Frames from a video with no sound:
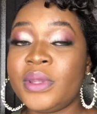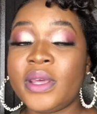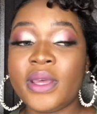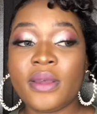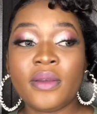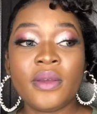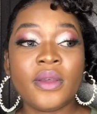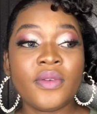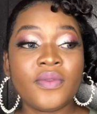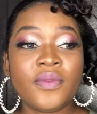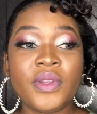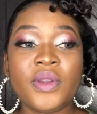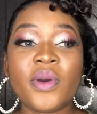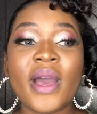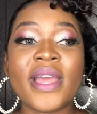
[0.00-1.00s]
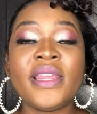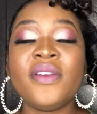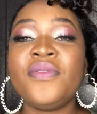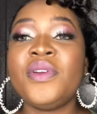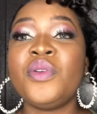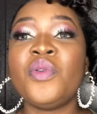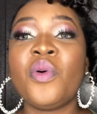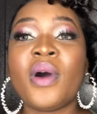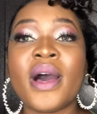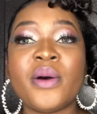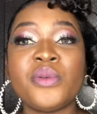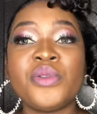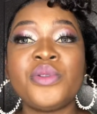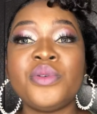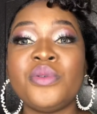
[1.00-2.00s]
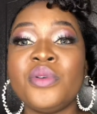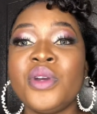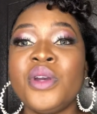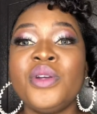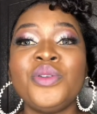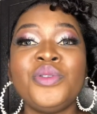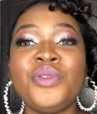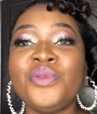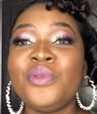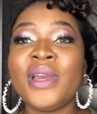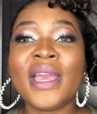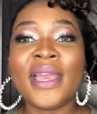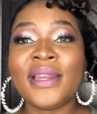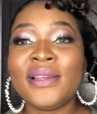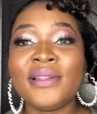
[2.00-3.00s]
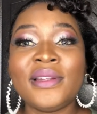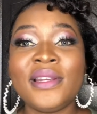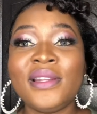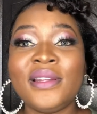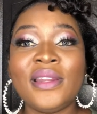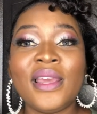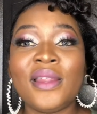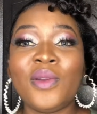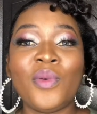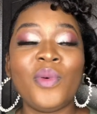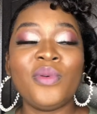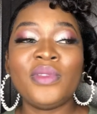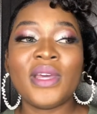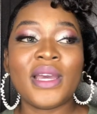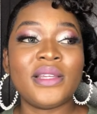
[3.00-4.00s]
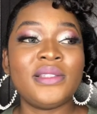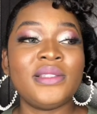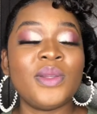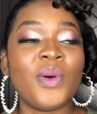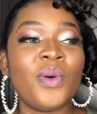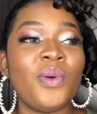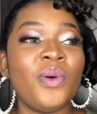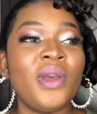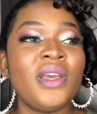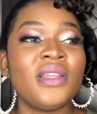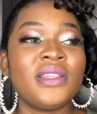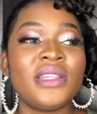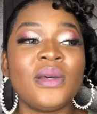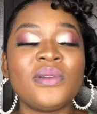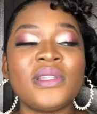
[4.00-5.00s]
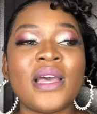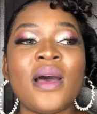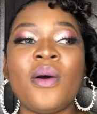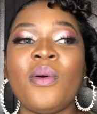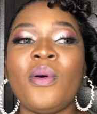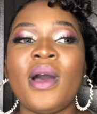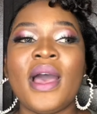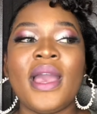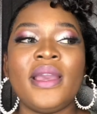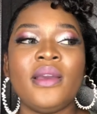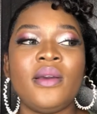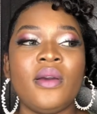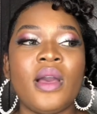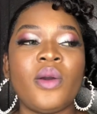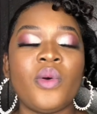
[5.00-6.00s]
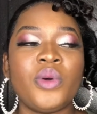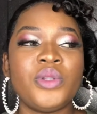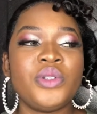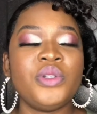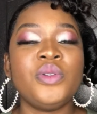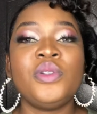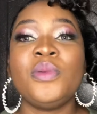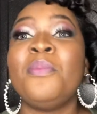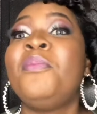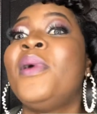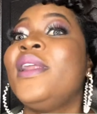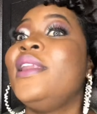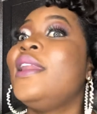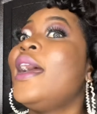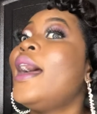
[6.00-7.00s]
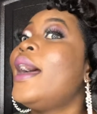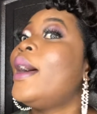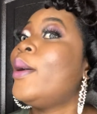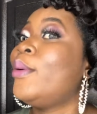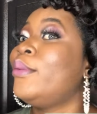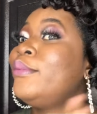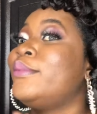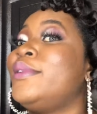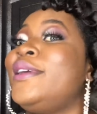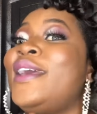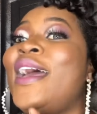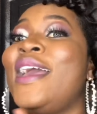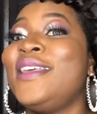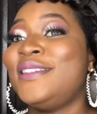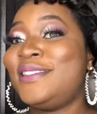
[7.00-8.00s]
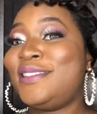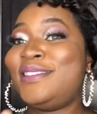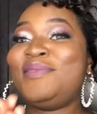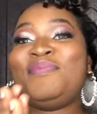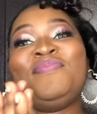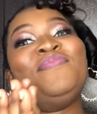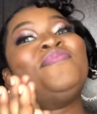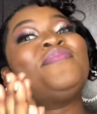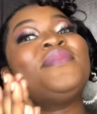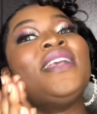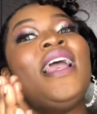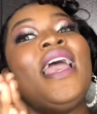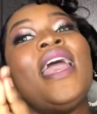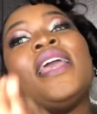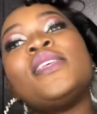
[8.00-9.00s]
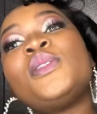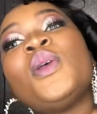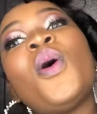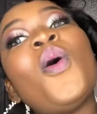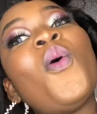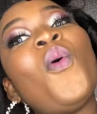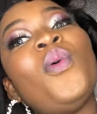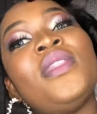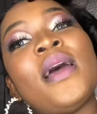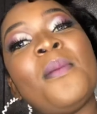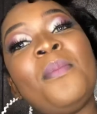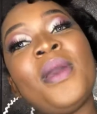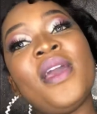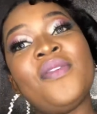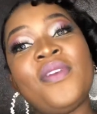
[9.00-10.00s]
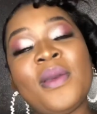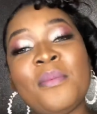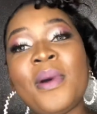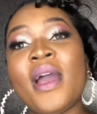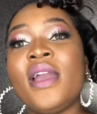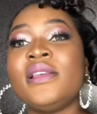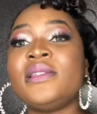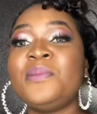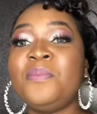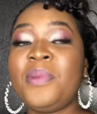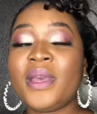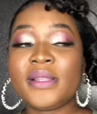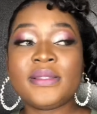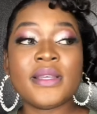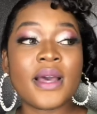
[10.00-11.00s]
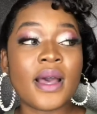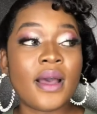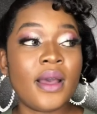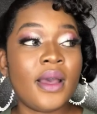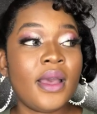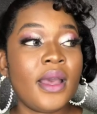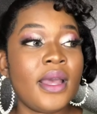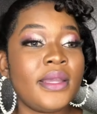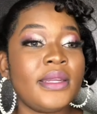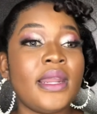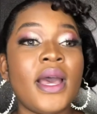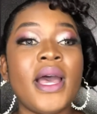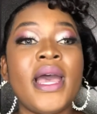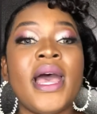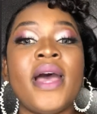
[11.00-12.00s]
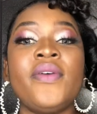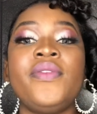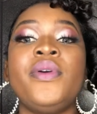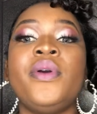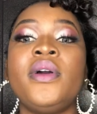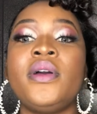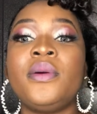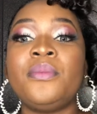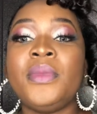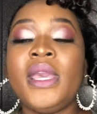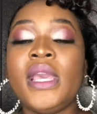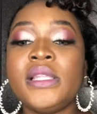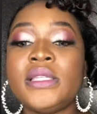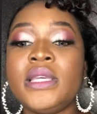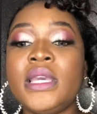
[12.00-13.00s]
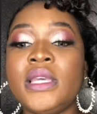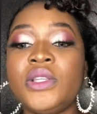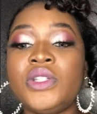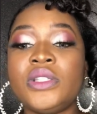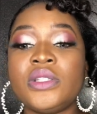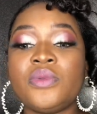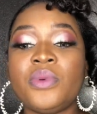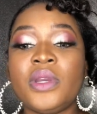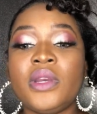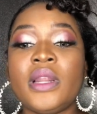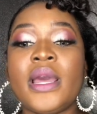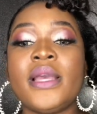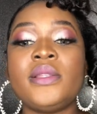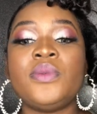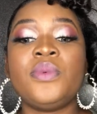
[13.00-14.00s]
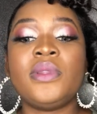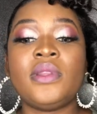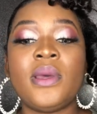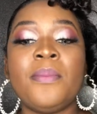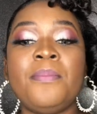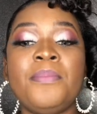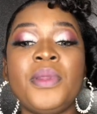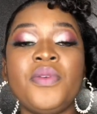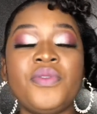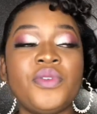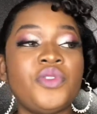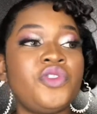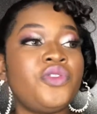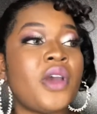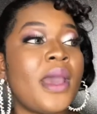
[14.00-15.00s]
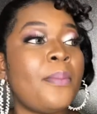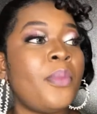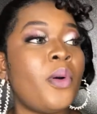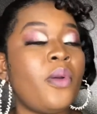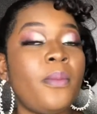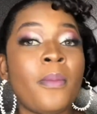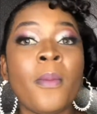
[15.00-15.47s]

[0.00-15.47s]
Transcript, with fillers: the video. I didn't even know how to do editing and all that. So that was how I, I got to YouTube. But now, guys, it's not all that perfect, but it's better. Now I have um 18 inches ring lights with a beautiful tripod